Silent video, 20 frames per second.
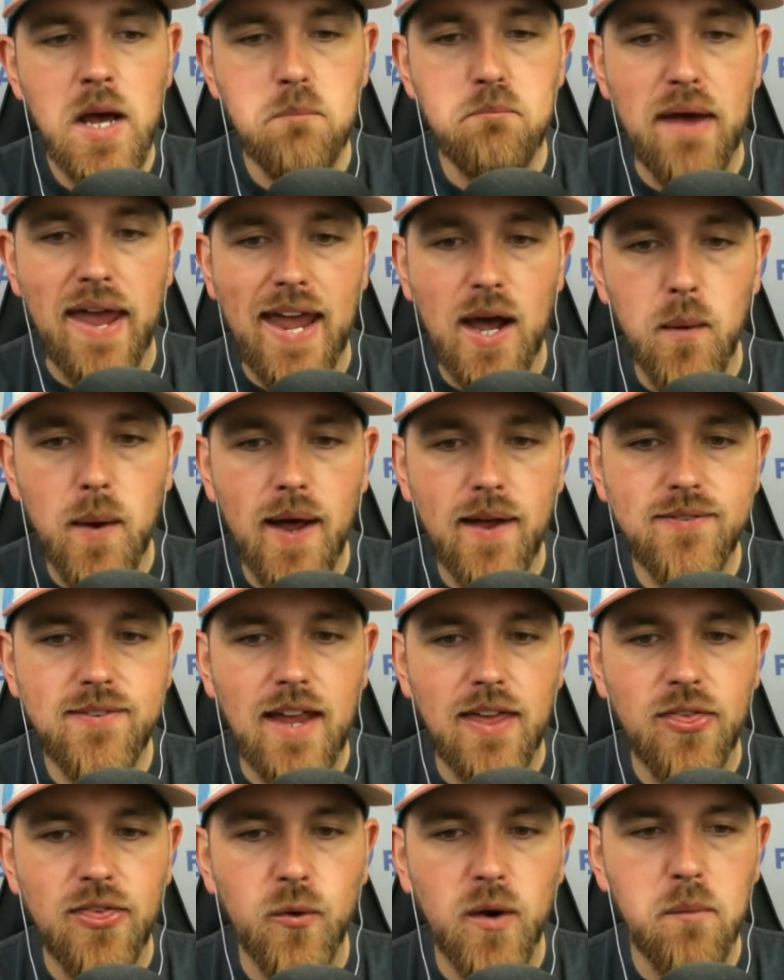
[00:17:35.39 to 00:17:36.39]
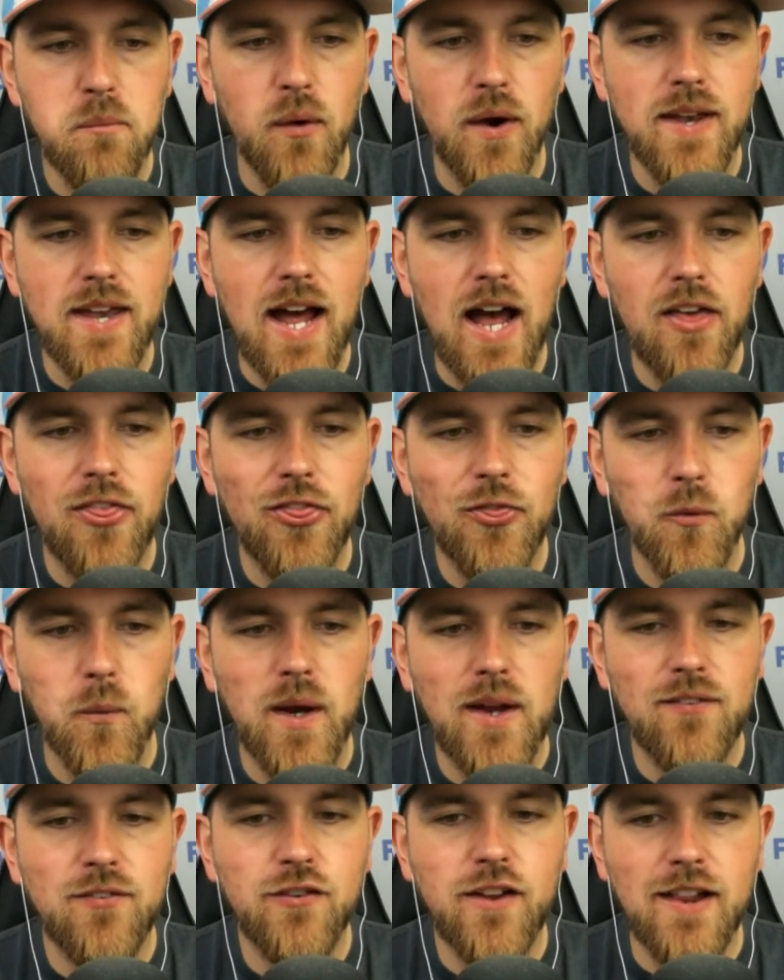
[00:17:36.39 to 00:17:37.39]
Bello has a three point nine
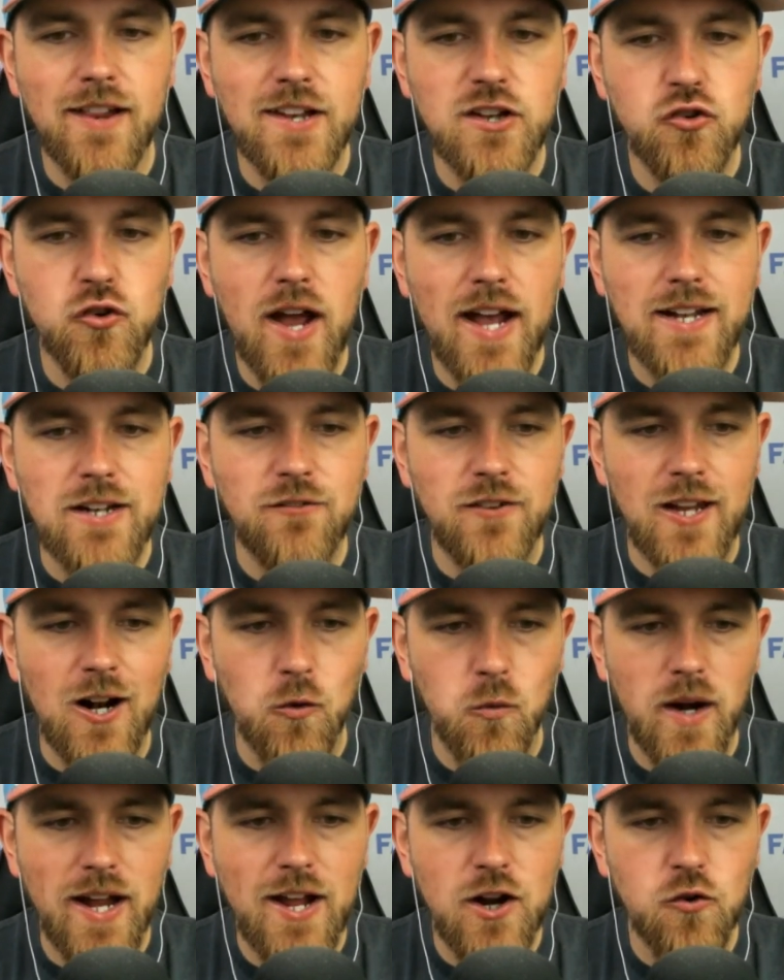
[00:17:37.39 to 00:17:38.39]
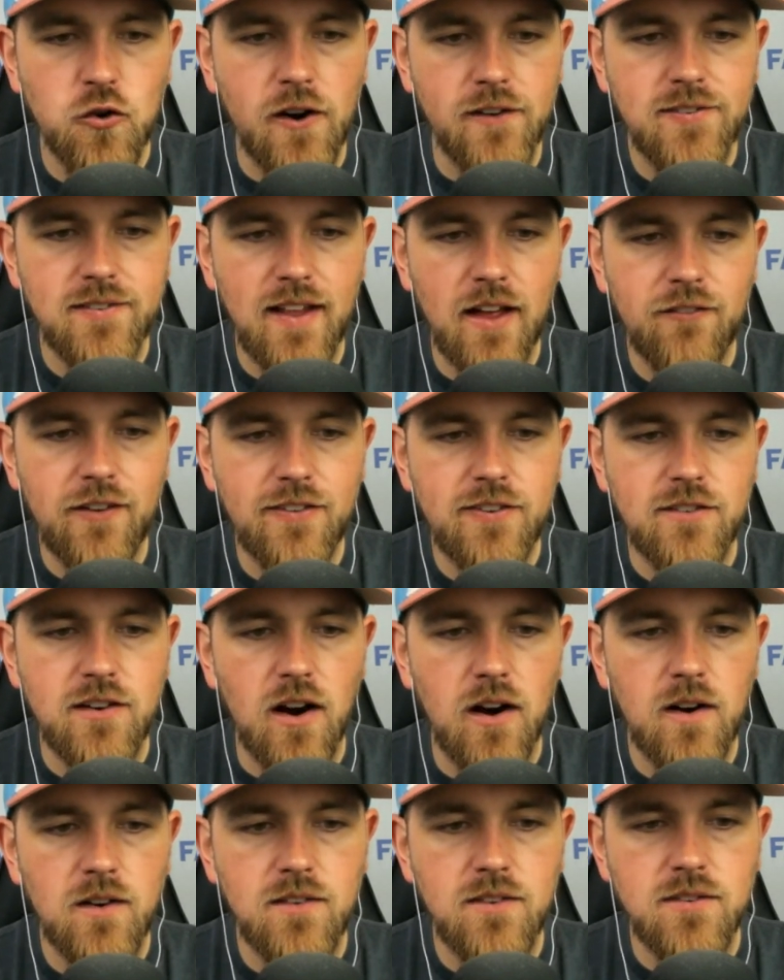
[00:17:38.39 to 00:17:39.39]
three skill interactive E R A across eleven
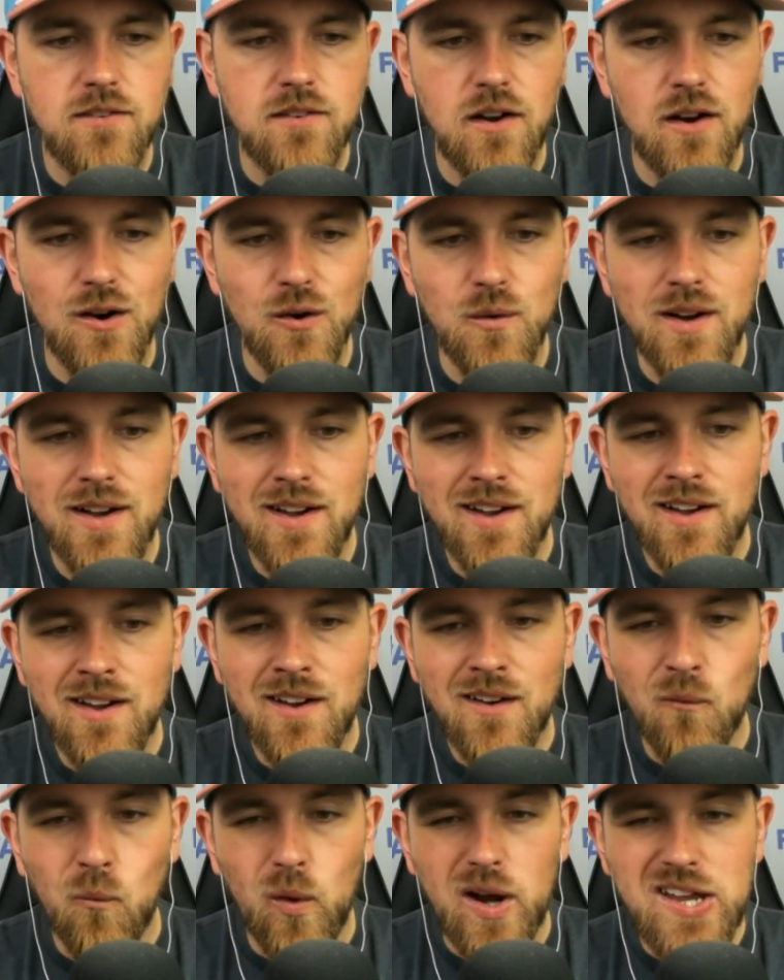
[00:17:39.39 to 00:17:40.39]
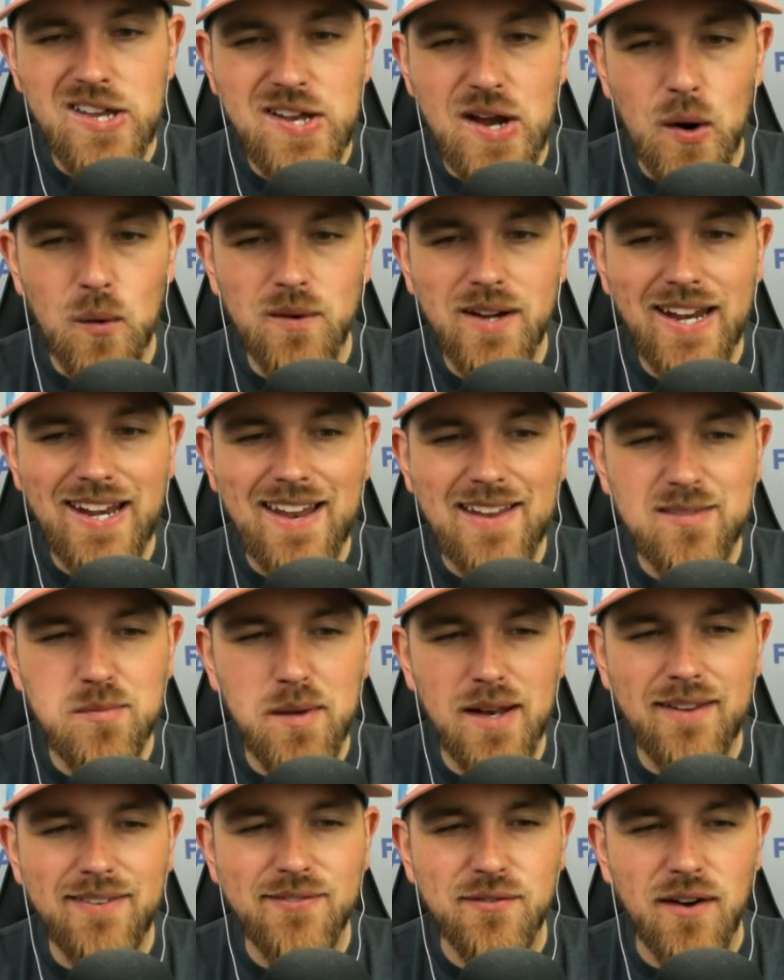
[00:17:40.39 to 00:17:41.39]
starts, so we don't need as
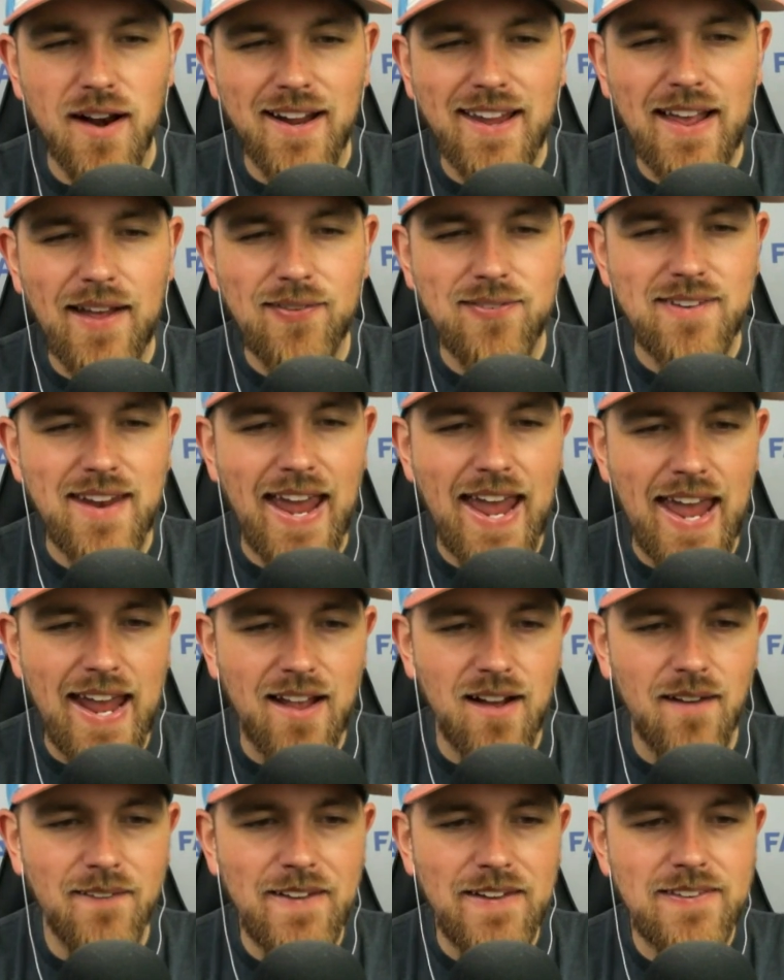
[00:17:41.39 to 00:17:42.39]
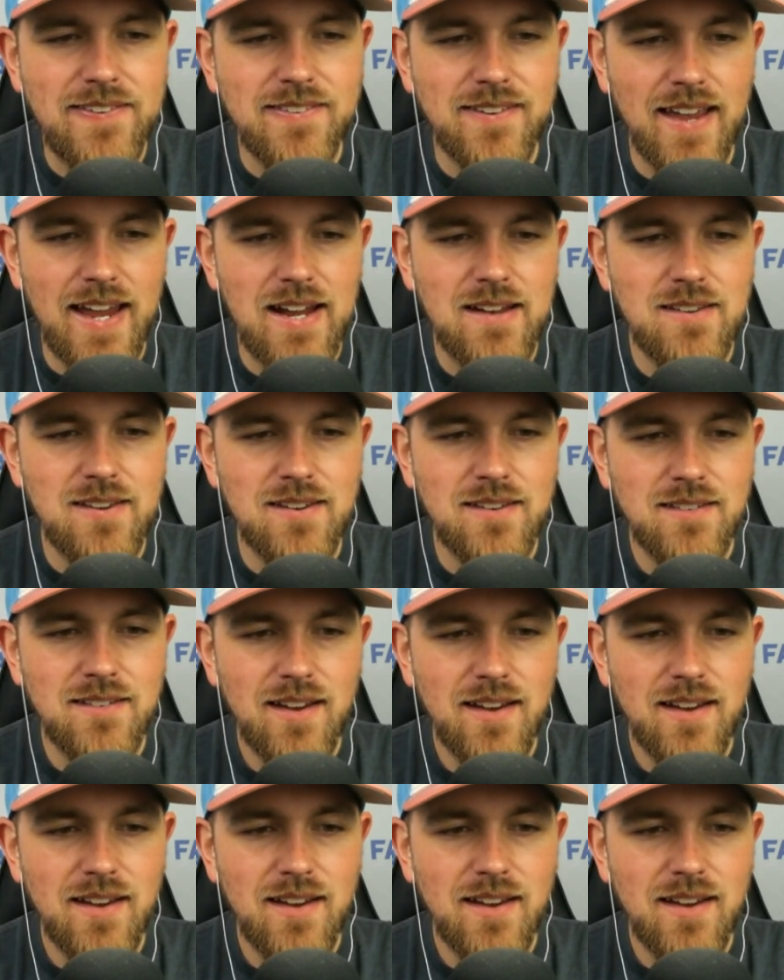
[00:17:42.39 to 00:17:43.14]
many strikeouts to hang on this slate,